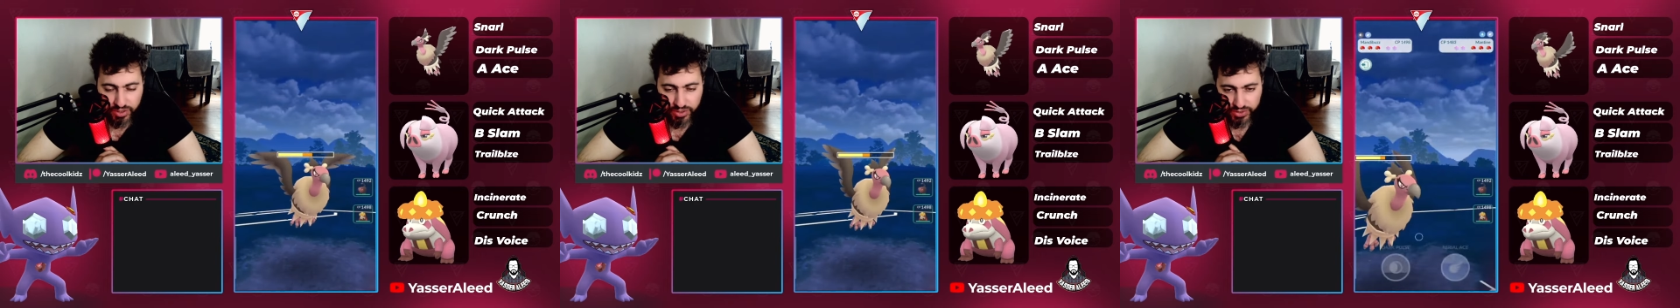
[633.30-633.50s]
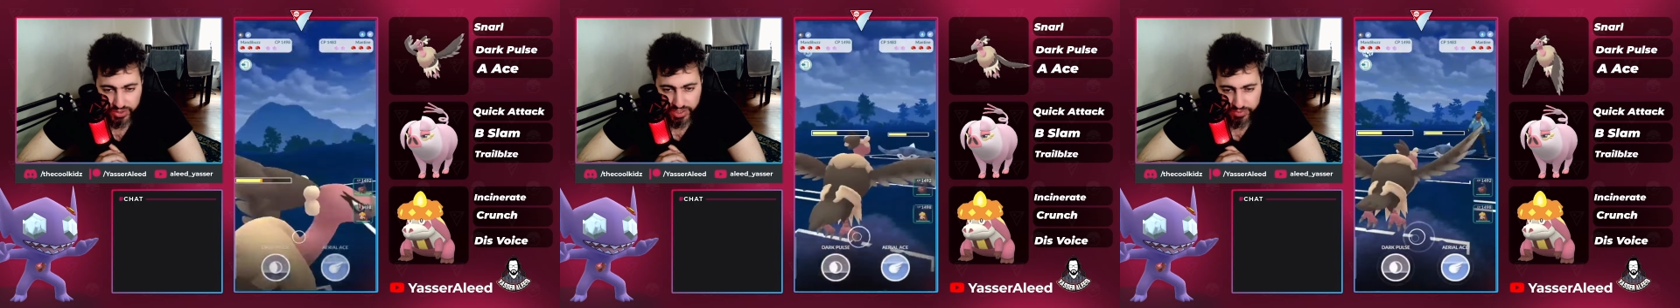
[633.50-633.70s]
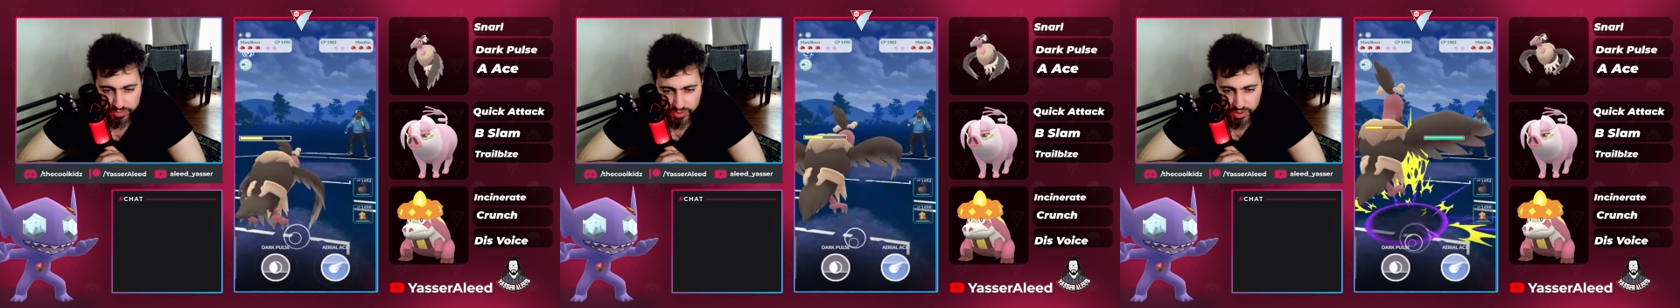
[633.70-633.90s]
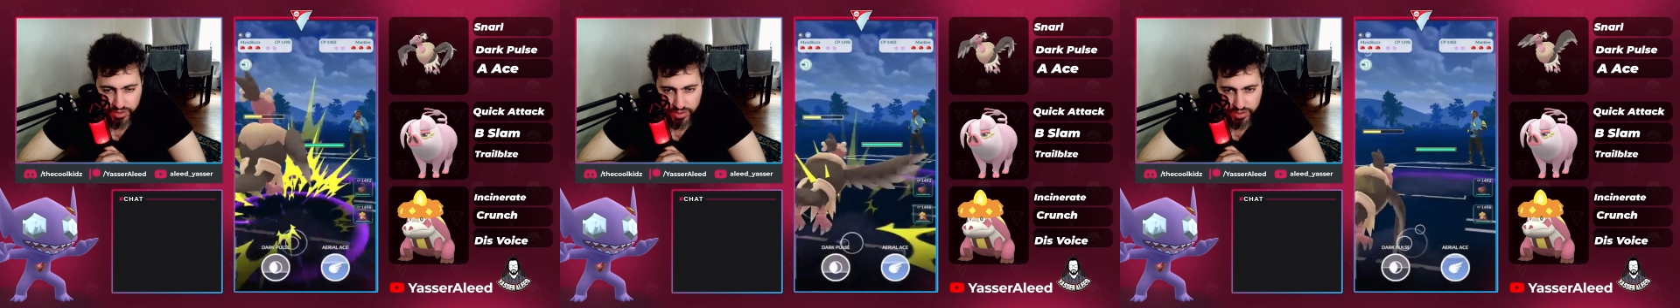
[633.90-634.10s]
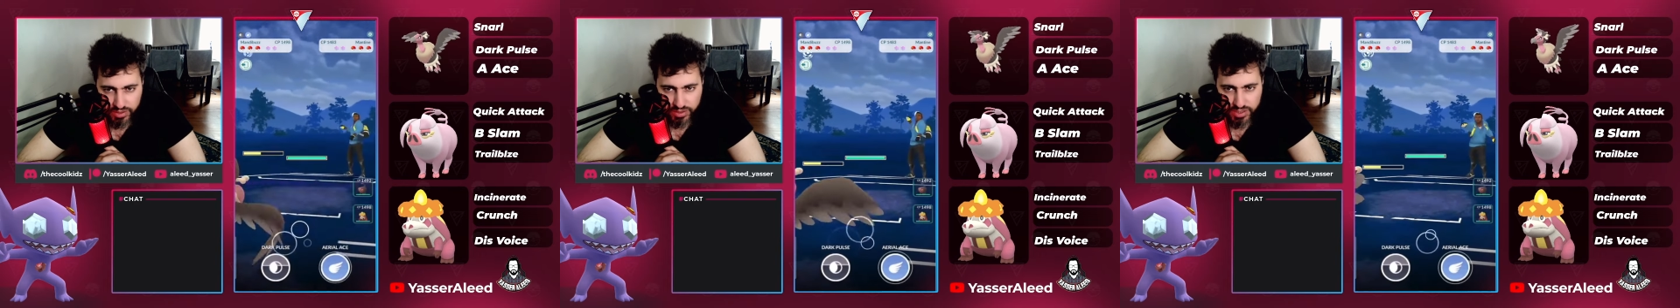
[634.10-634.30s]
Okay,
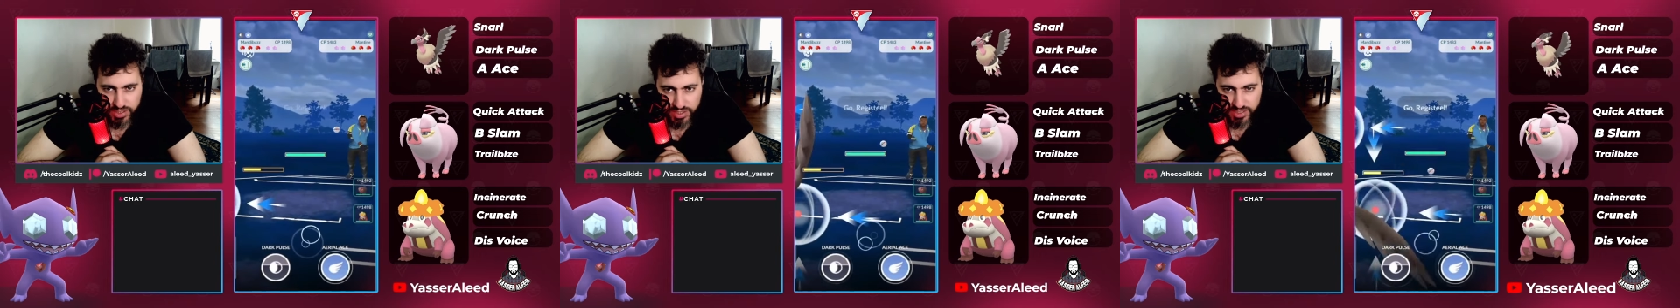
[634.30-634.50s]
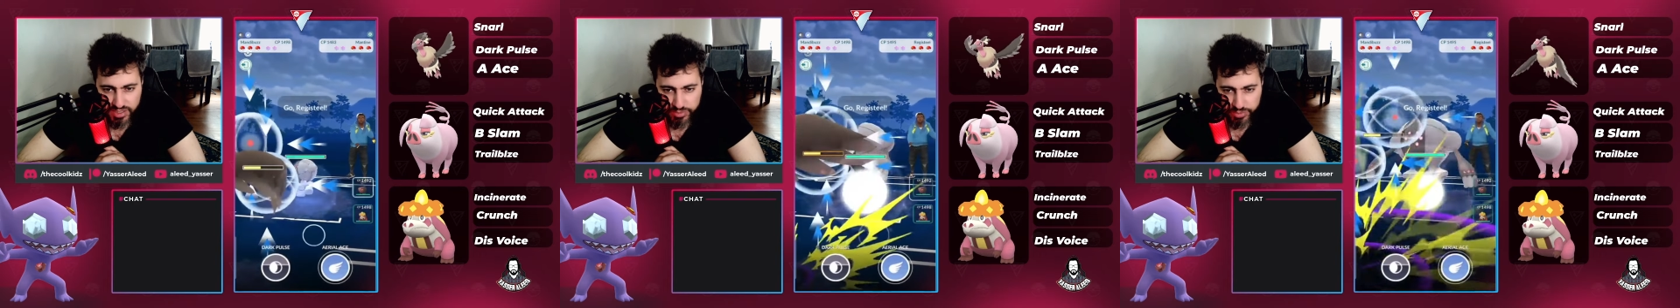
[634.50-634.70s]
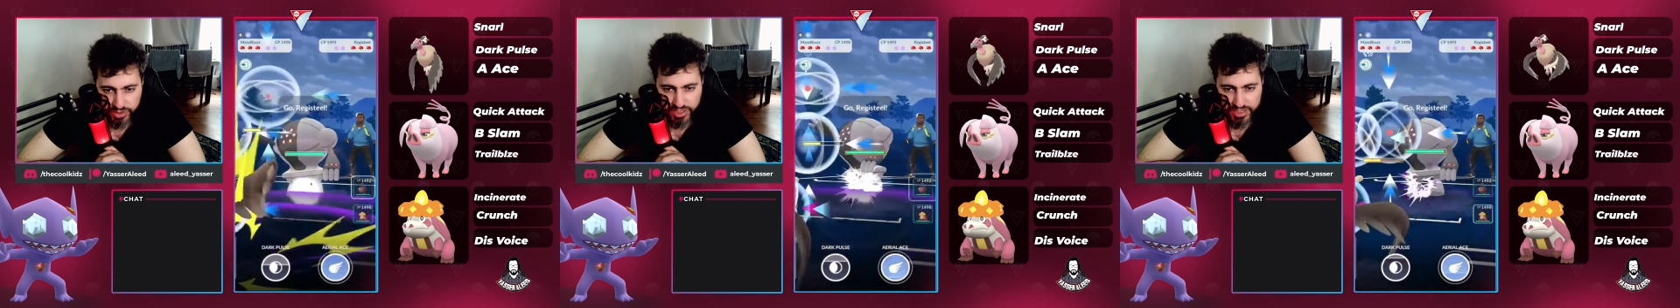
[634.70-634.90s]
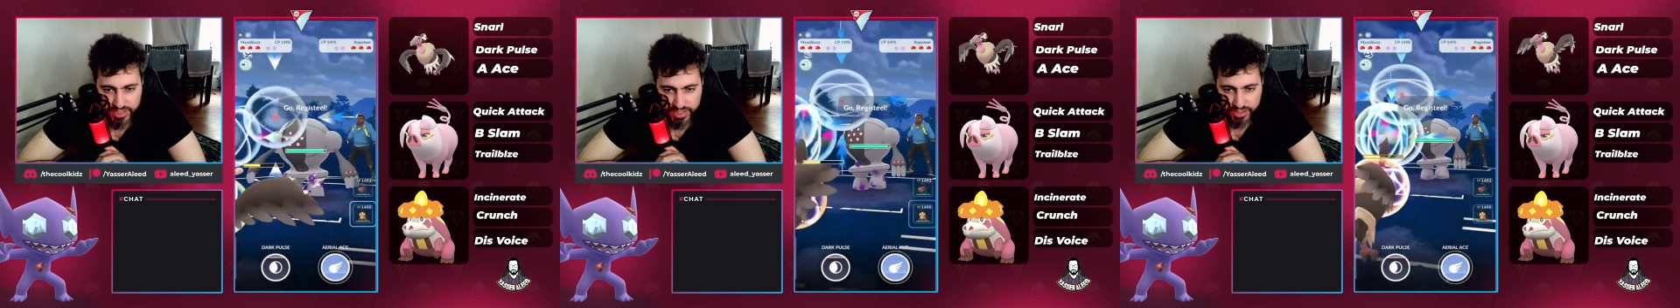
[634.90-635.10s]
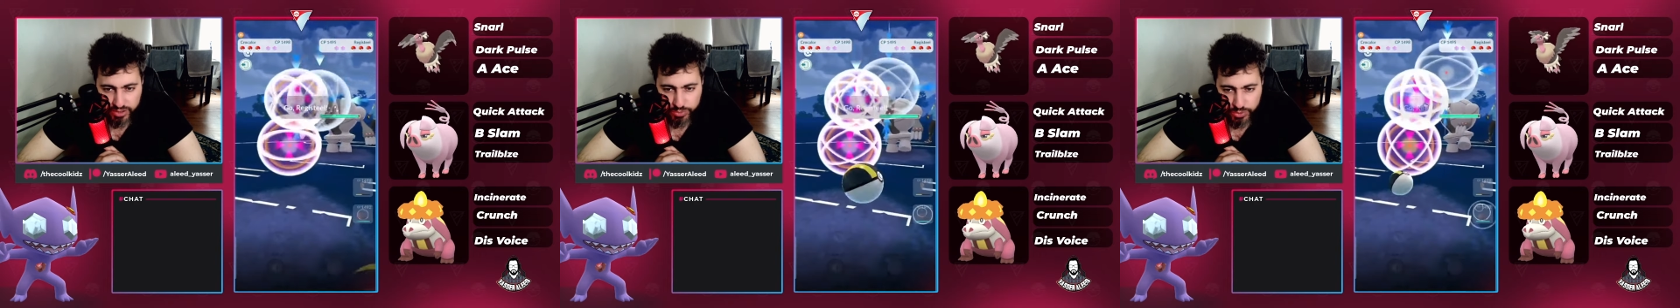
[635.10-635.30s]
just as simple as
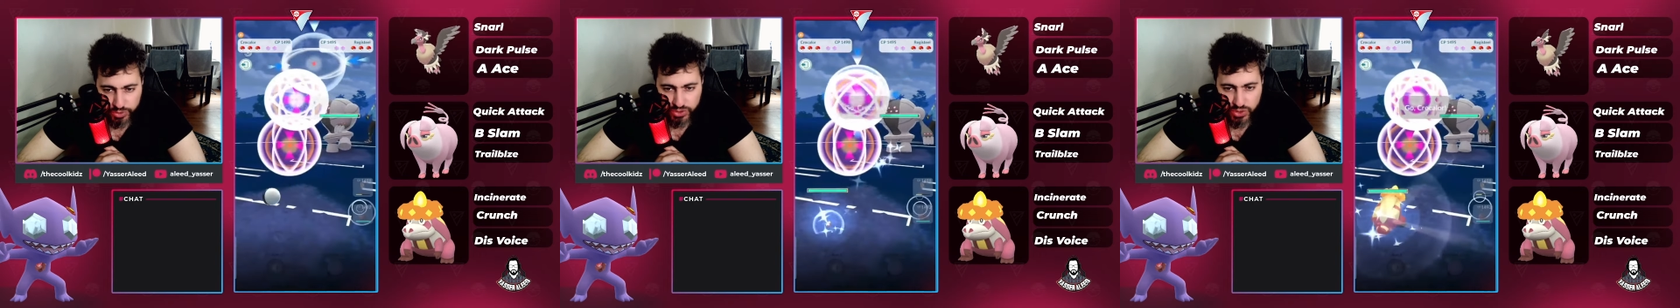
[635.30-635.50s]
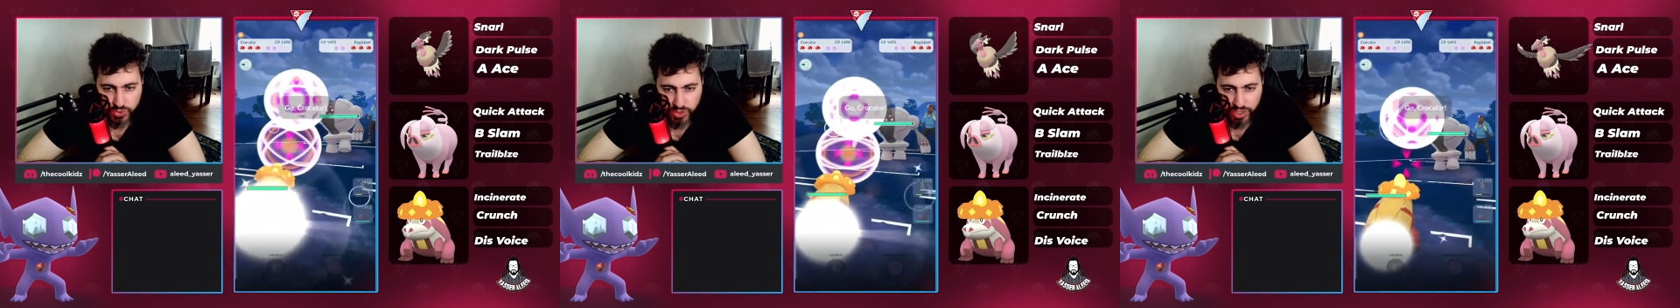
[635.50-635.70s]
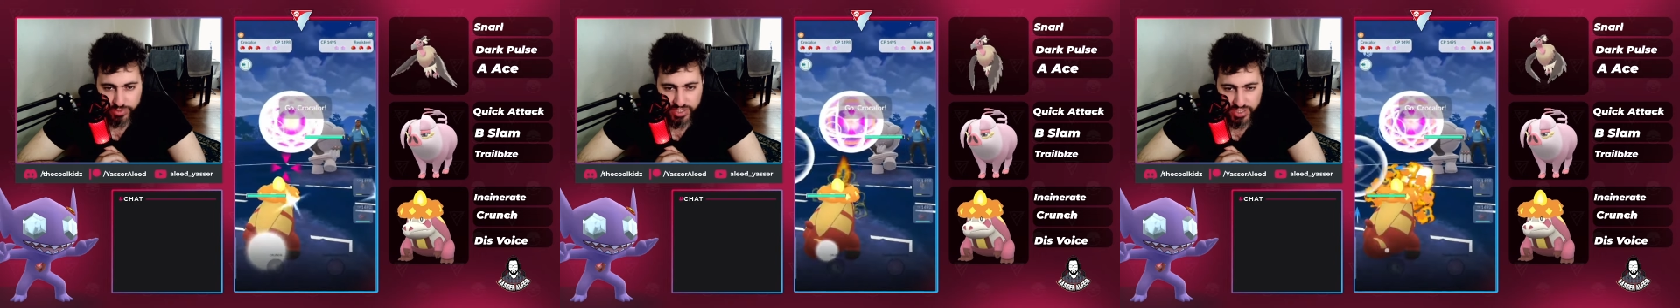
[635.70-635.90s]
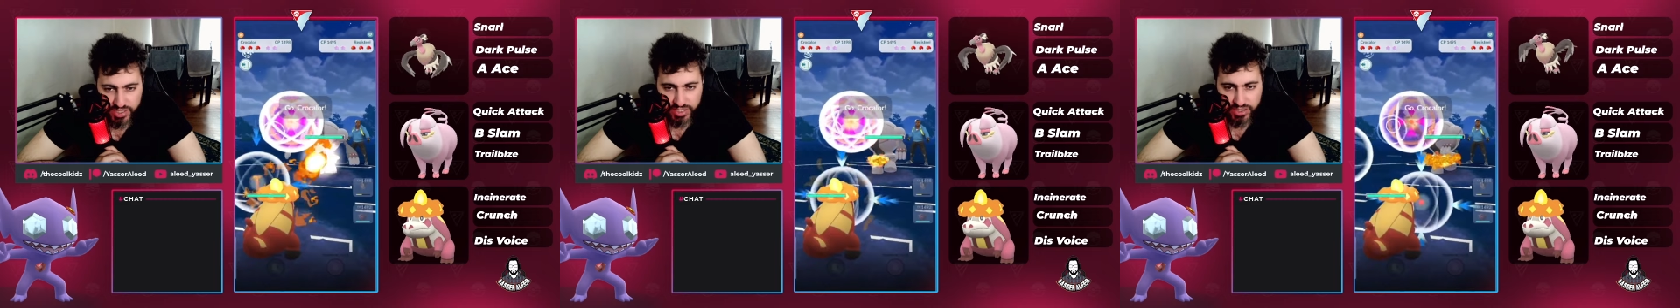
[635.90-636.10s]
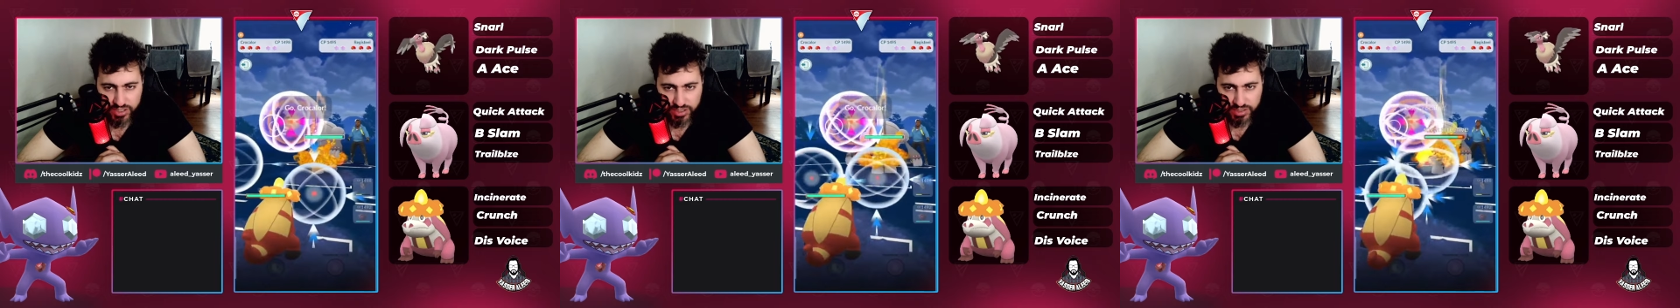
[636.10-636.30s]
that. Opponent swaps in
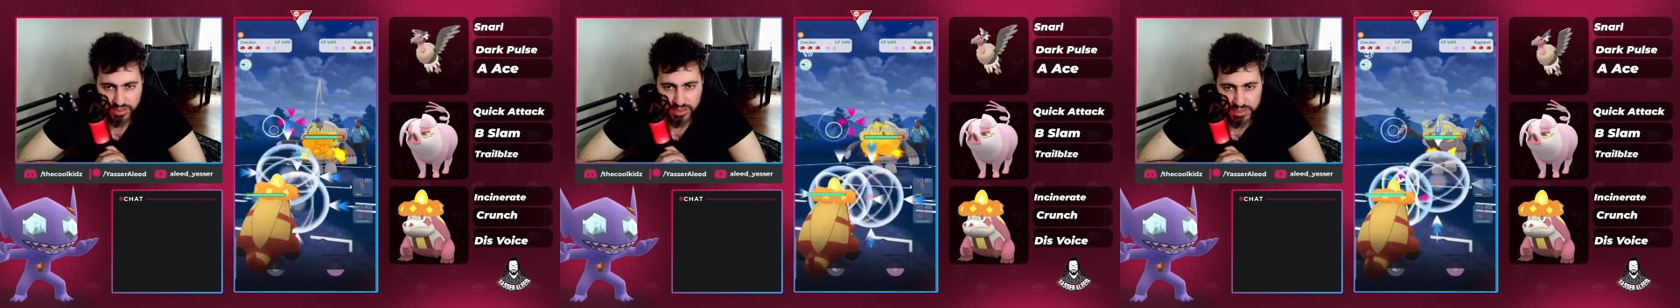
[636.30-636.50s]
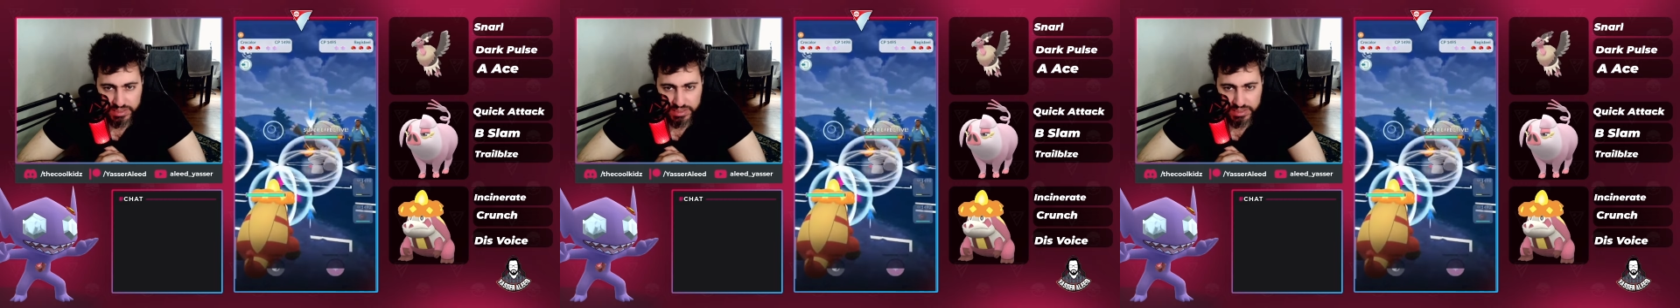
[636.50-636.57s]
Reggie.